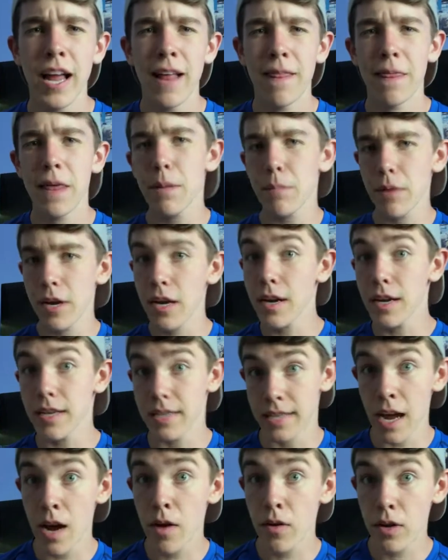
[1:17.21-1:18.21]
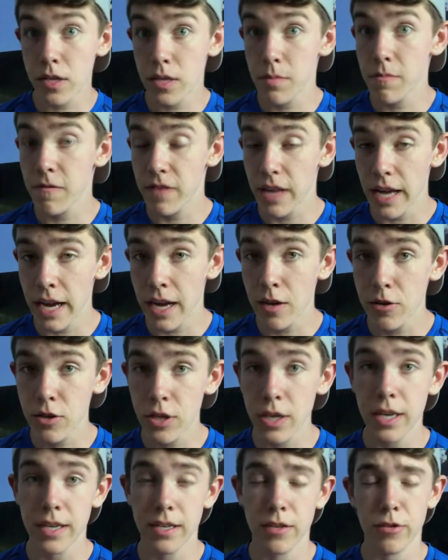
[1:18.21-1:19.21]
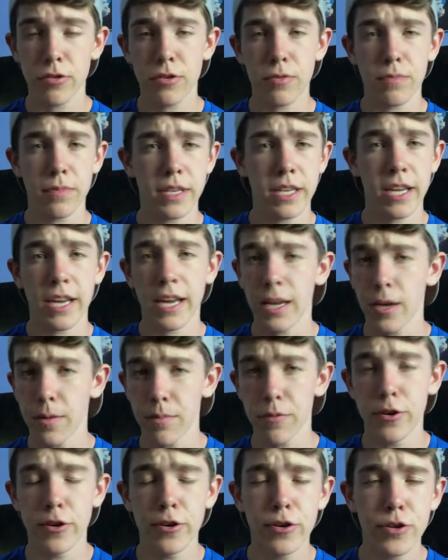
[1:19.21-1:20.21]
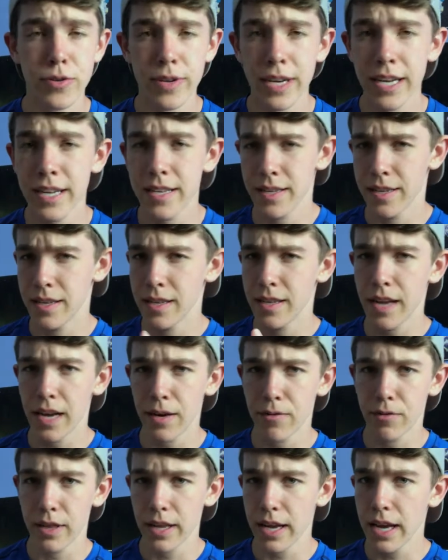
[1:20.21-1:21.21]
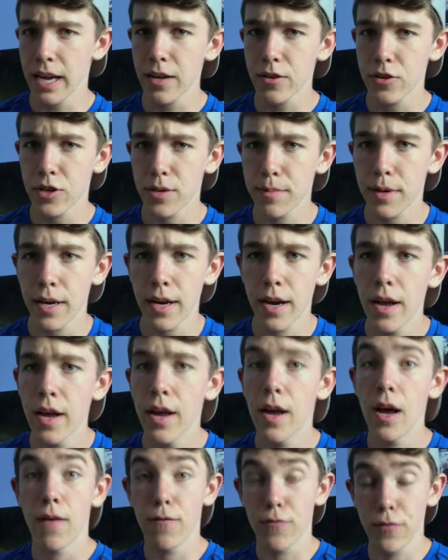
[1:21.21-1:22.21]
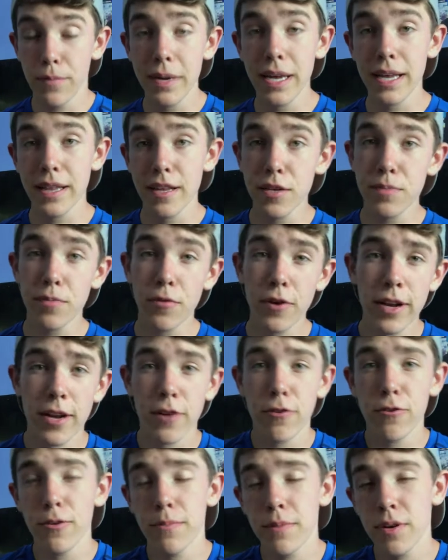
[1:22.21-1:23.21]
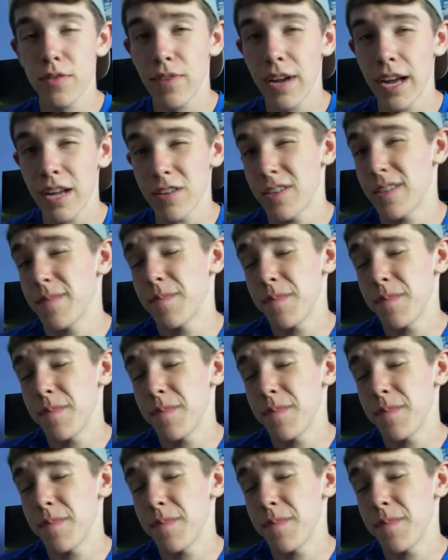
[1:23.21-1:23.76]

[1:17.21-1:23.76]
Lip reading: That might cut down on some of the algae because those will be taking up the nutrients and not with the algae. But for me at this point, it grew a bit of algae.